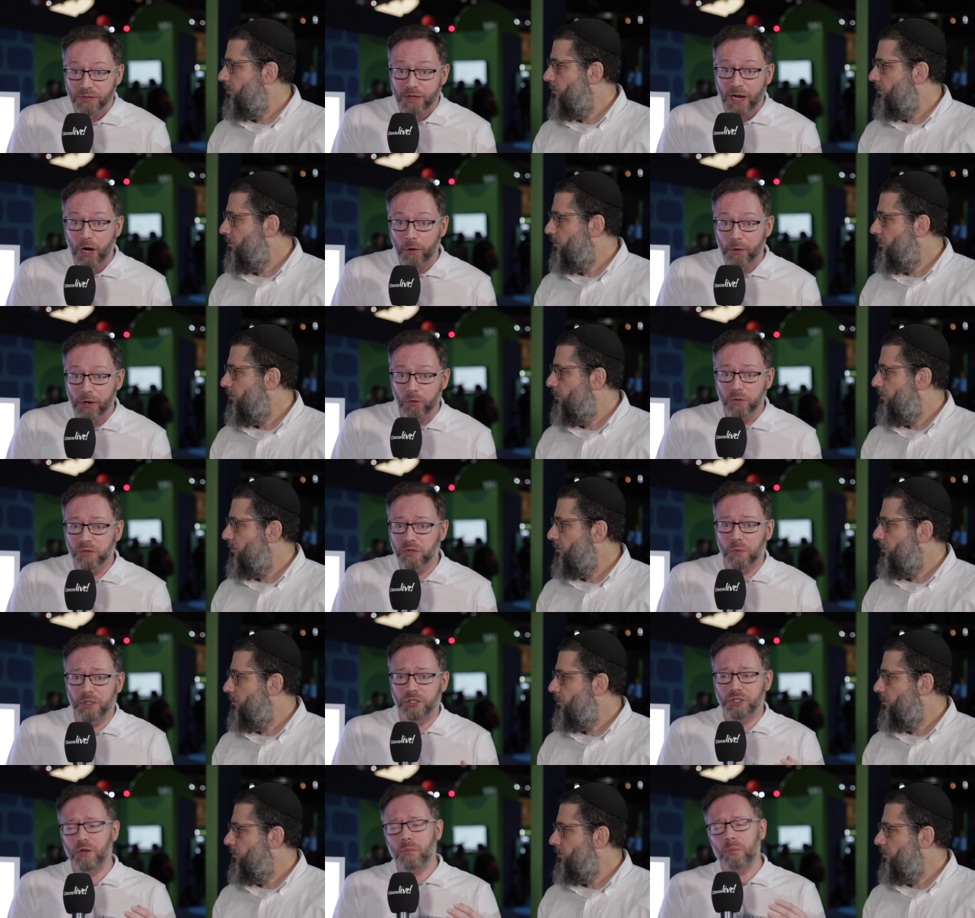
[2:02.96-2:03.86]
Speaker 1: scenarios,
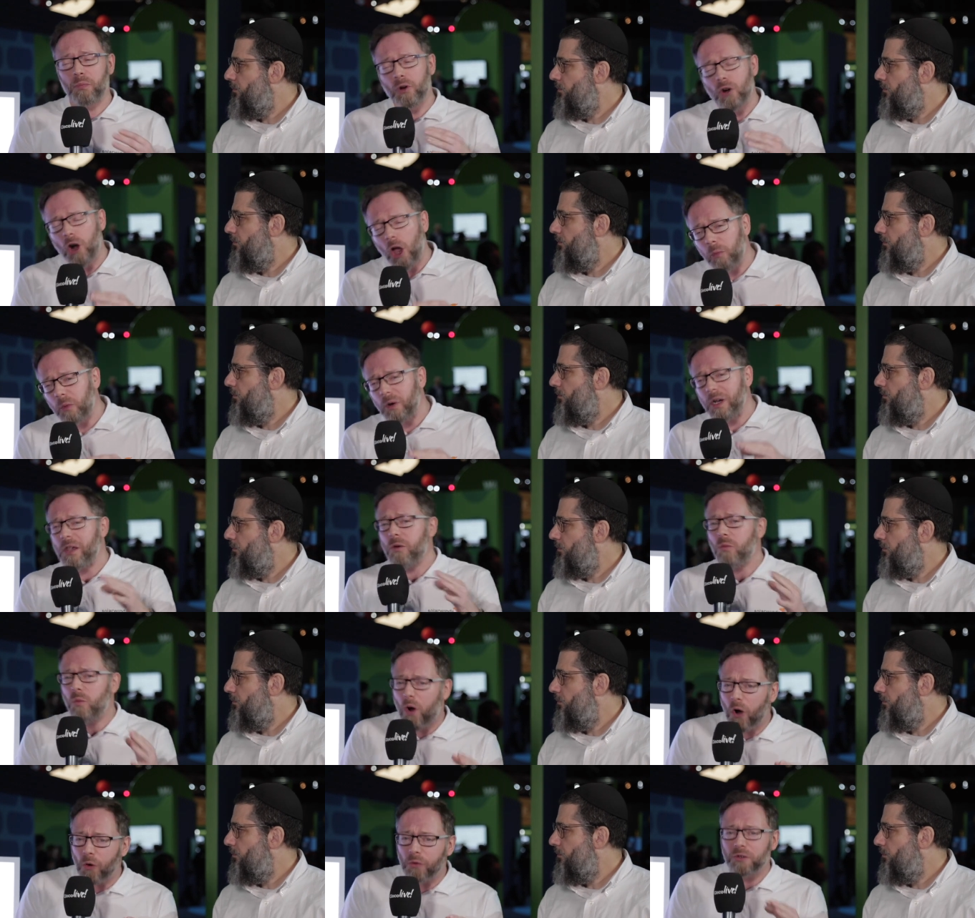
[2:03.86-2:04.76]
which you probably
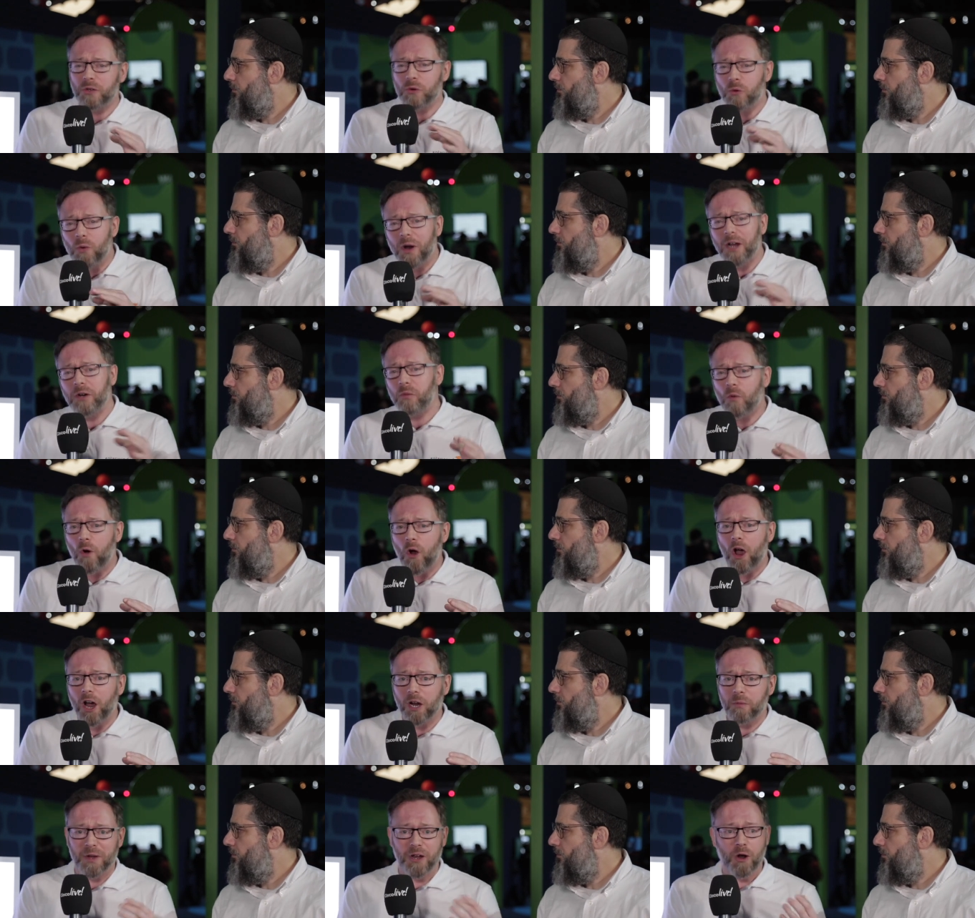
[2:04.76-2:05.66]
won't do at
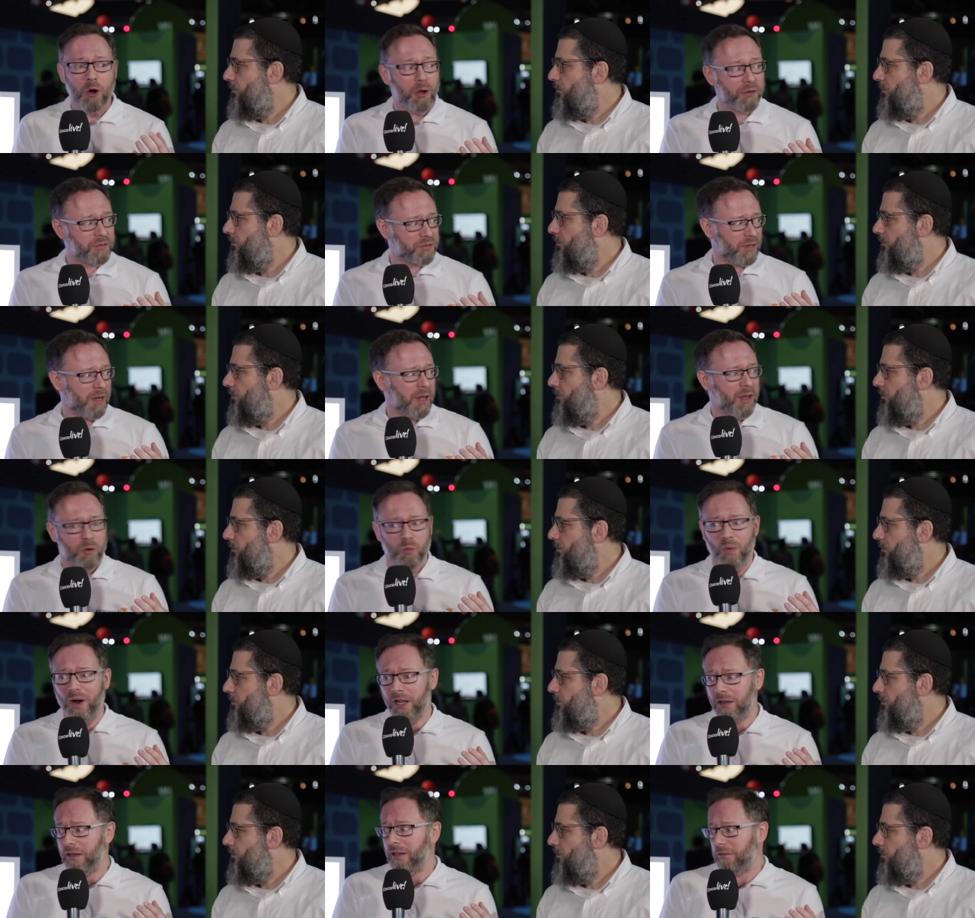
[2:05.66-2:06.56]
work because,
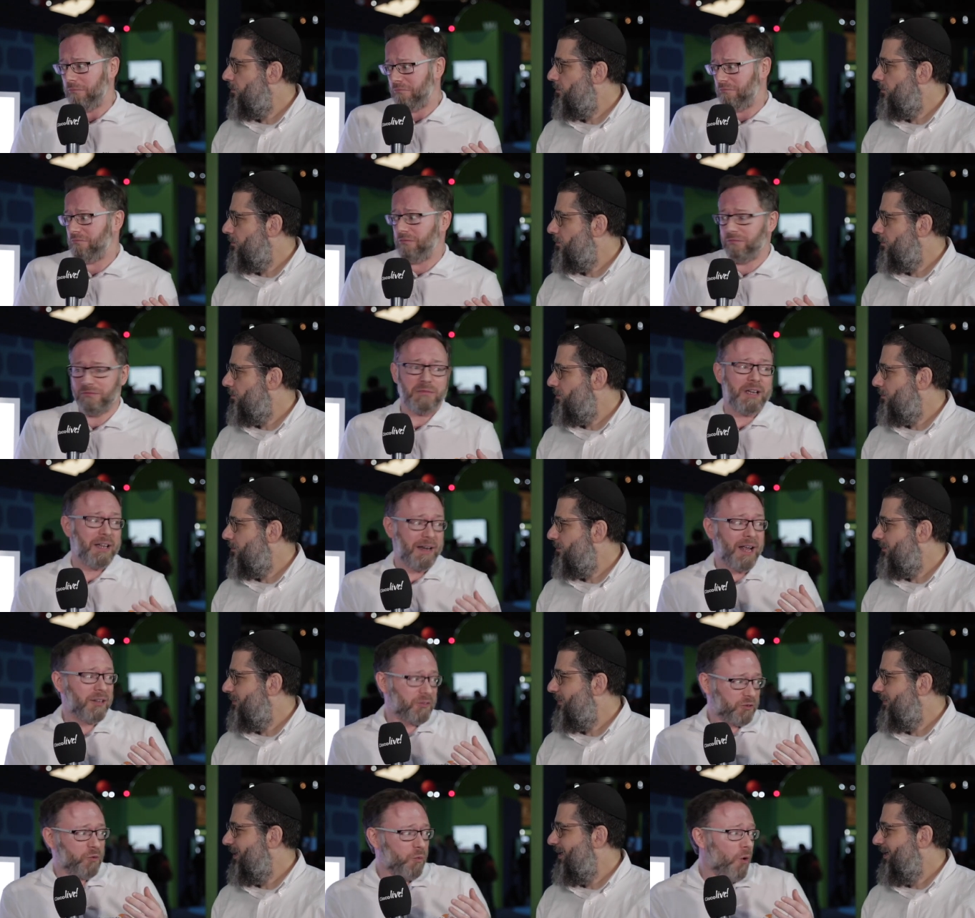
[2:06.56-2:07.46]
well, it
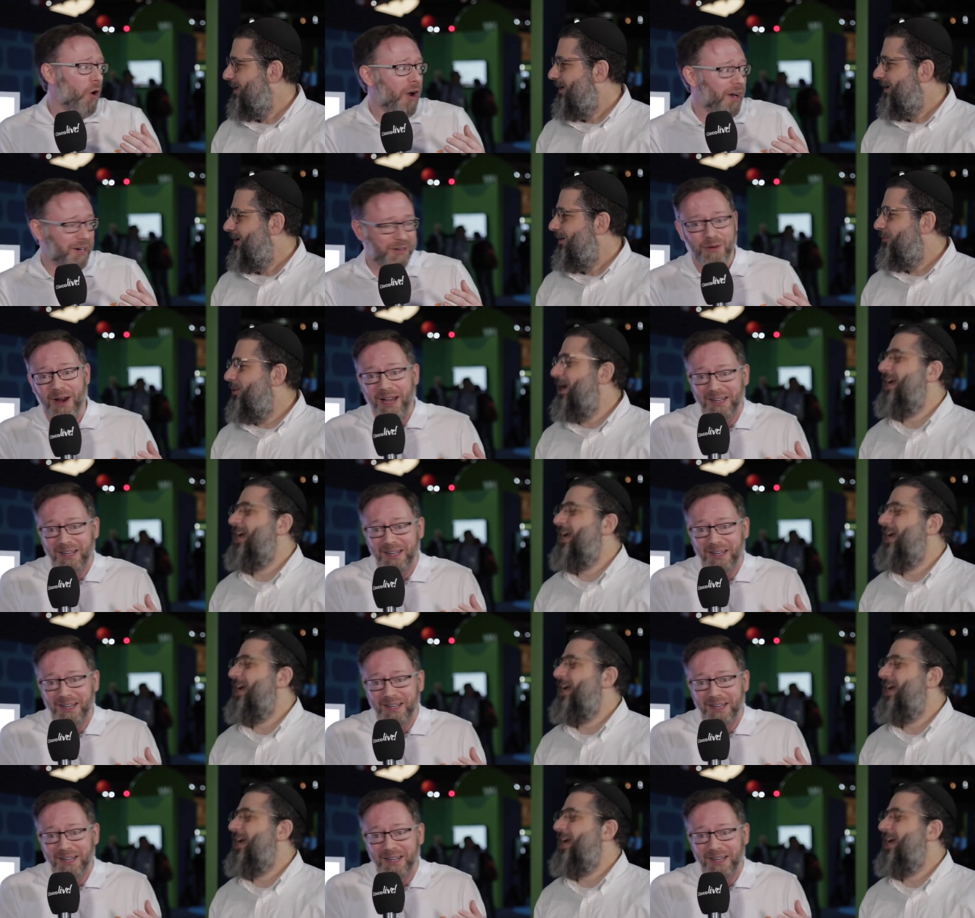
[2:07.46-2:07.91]
has to work,